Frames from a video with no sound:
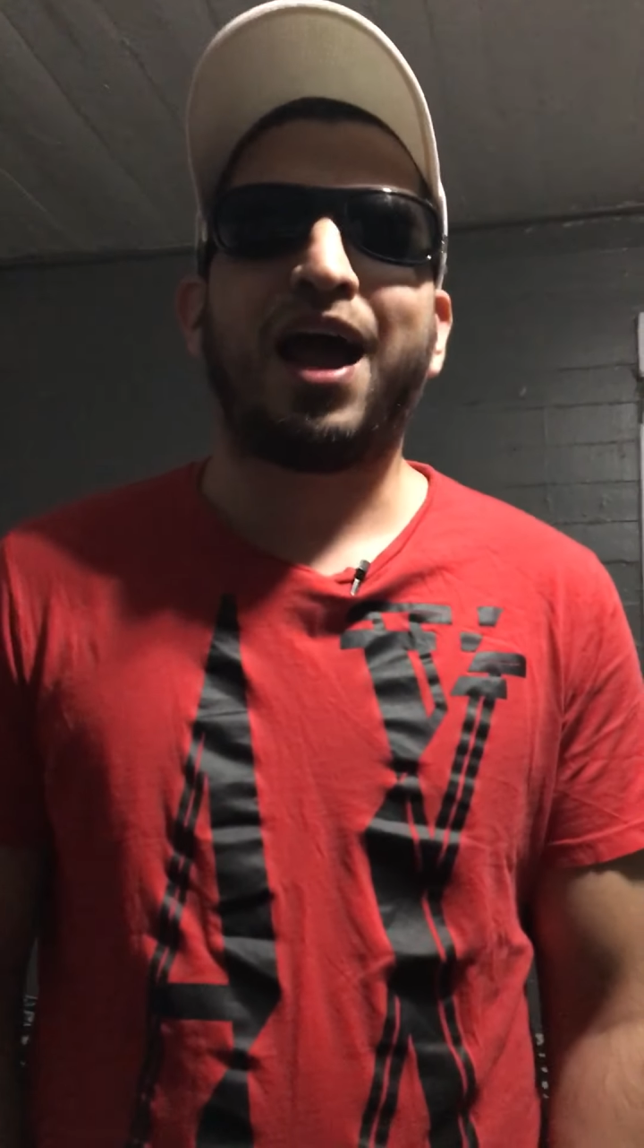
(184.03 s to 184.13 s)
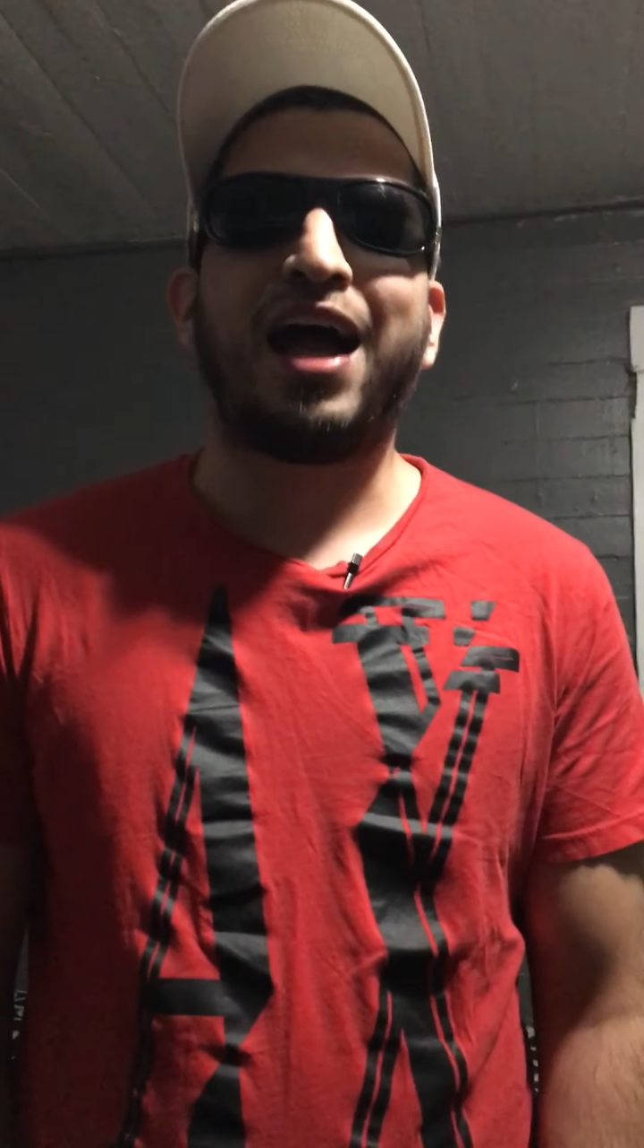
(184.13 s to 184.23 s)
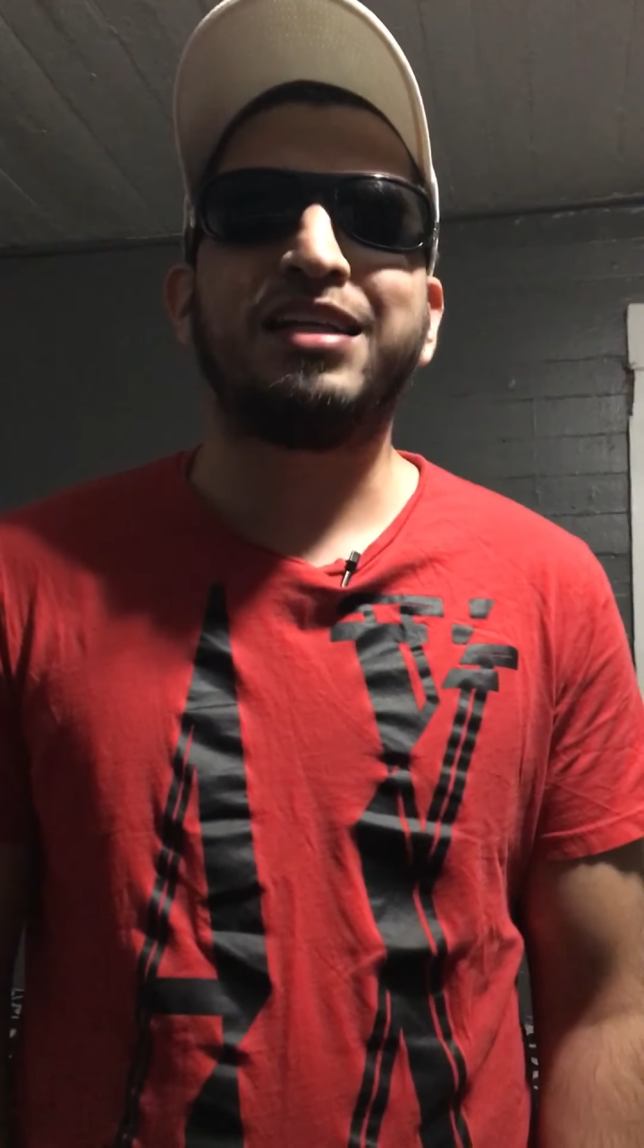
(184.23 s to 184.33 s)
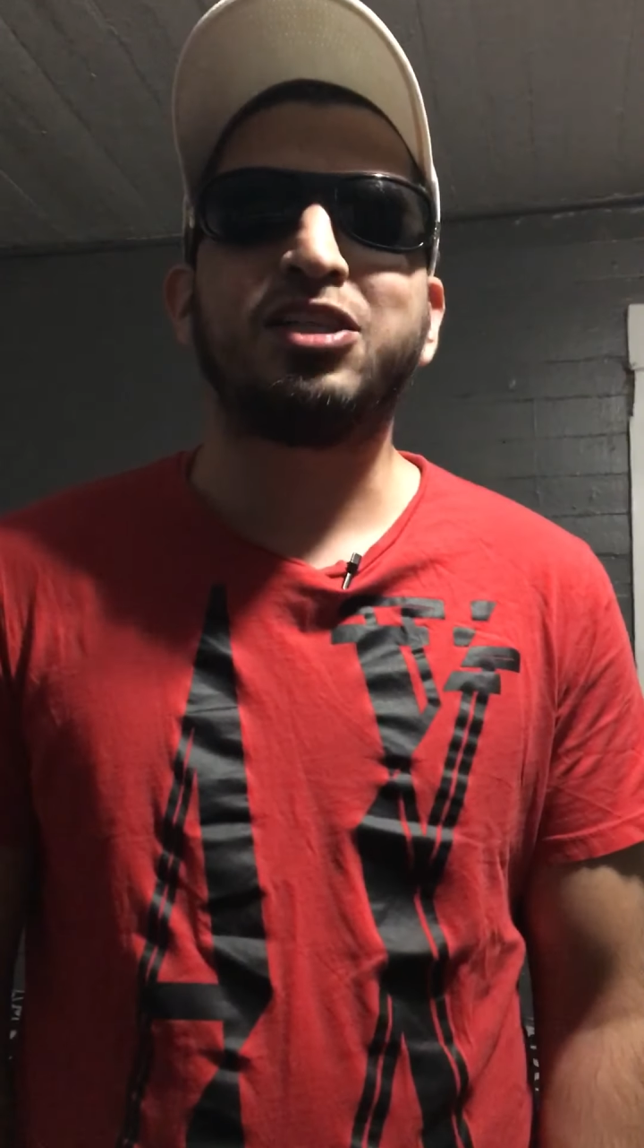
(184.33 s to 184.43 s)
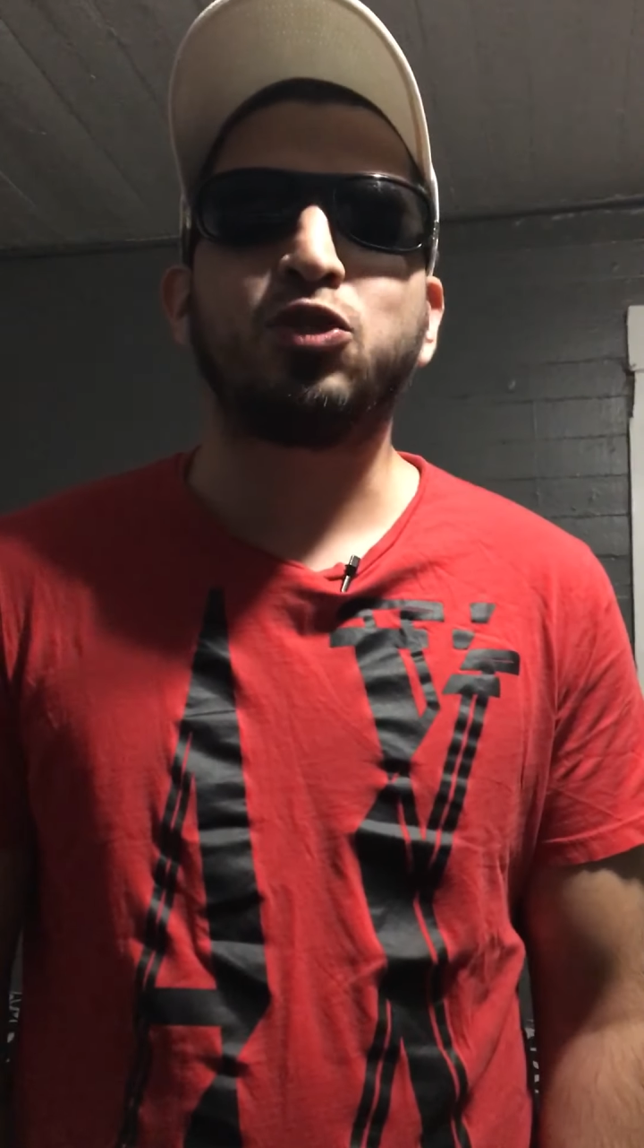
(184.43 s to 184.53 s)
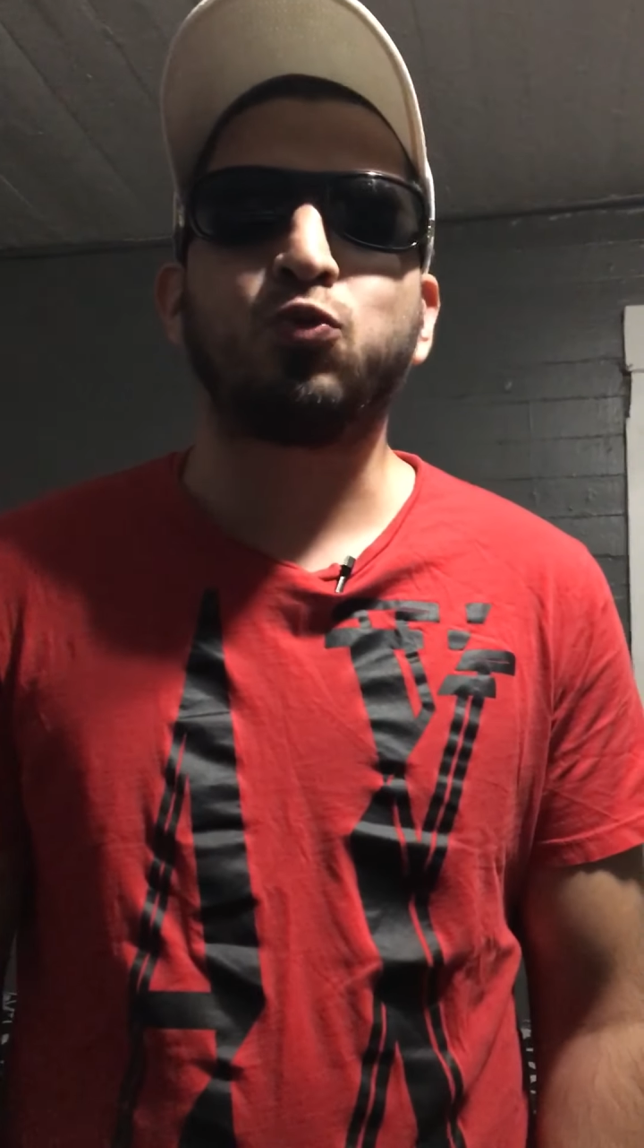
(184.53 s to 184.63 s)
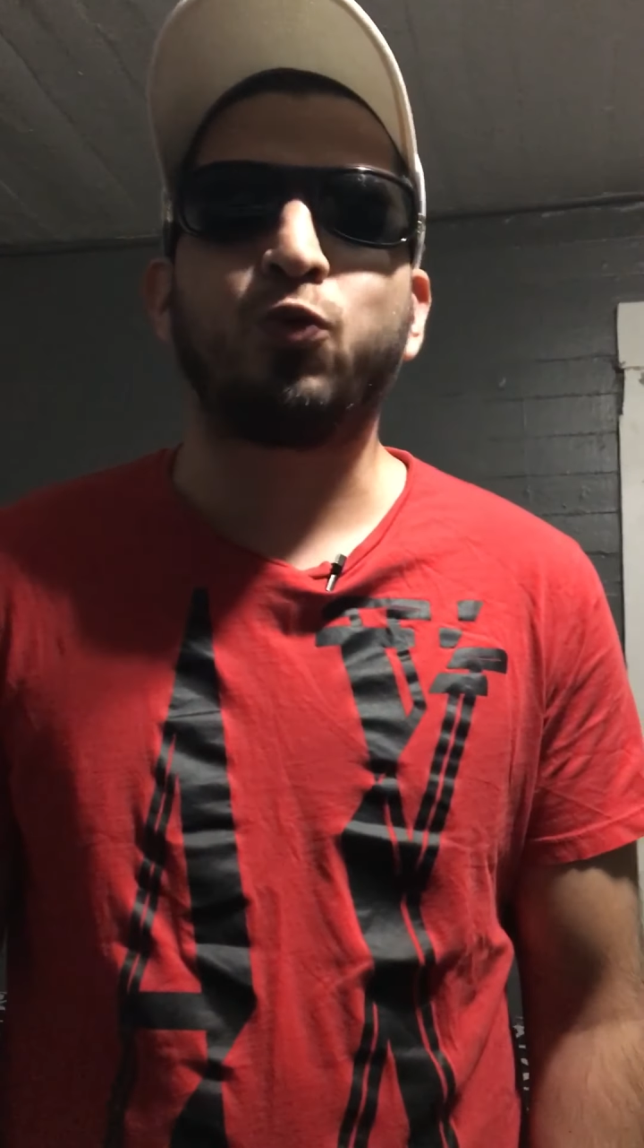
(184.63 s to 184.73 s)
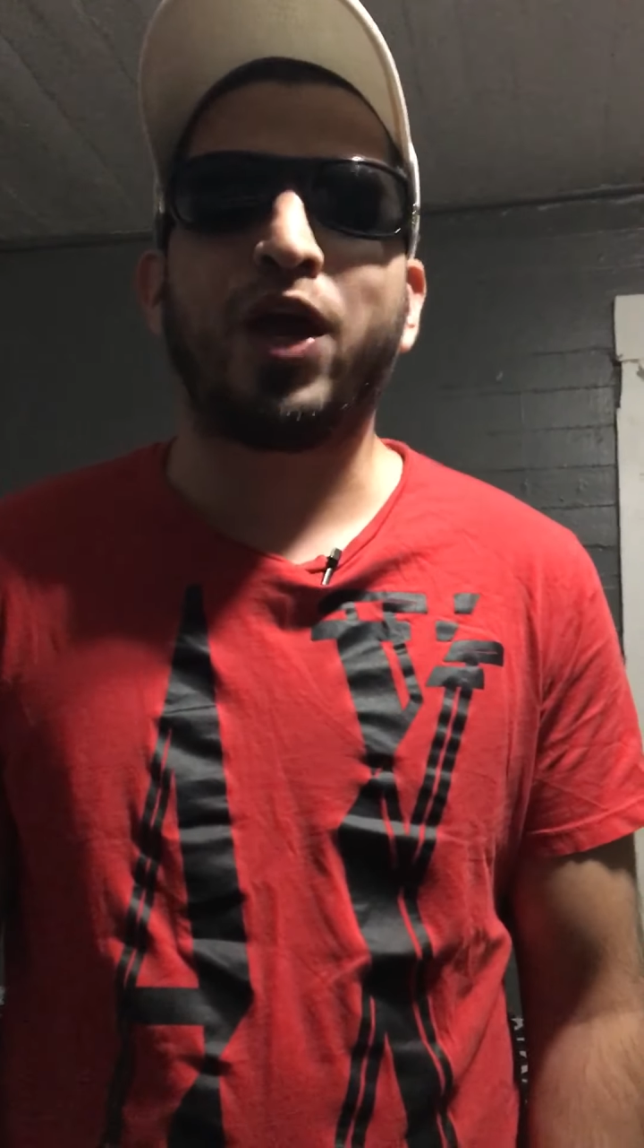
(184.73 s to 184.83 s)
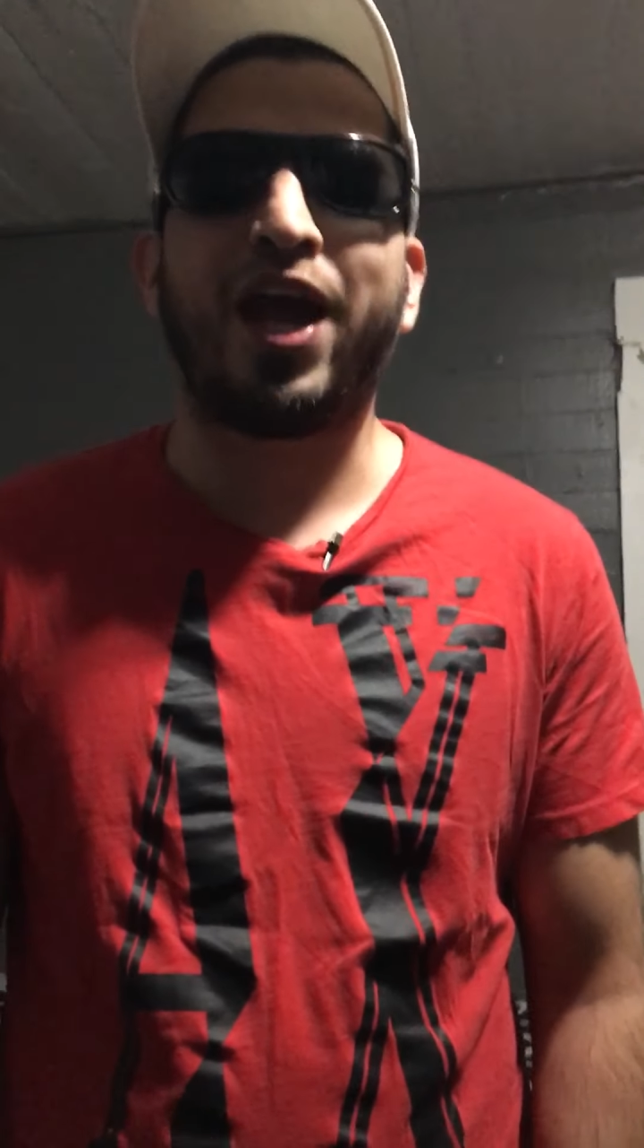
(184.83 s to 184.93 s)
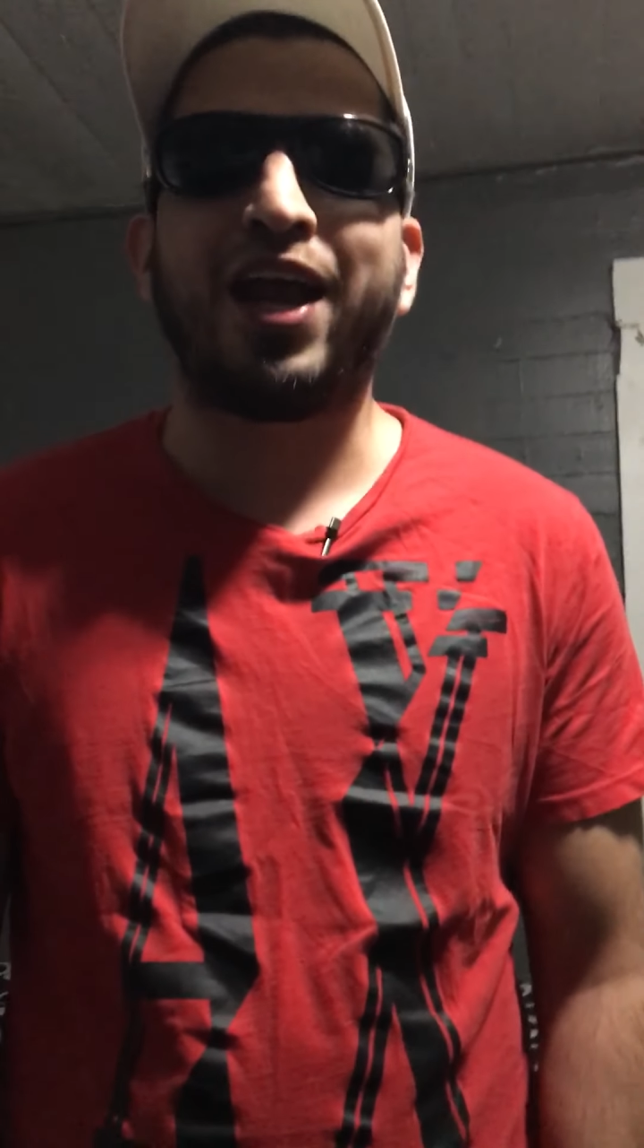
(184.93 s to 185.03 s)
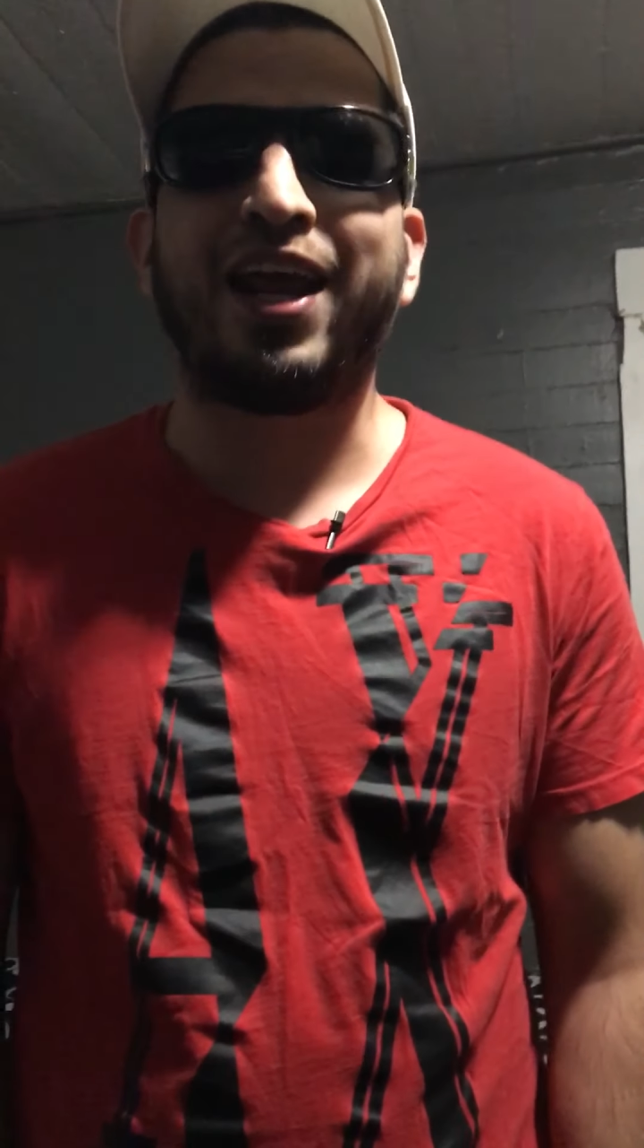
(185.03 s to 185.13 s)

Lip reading: I just ran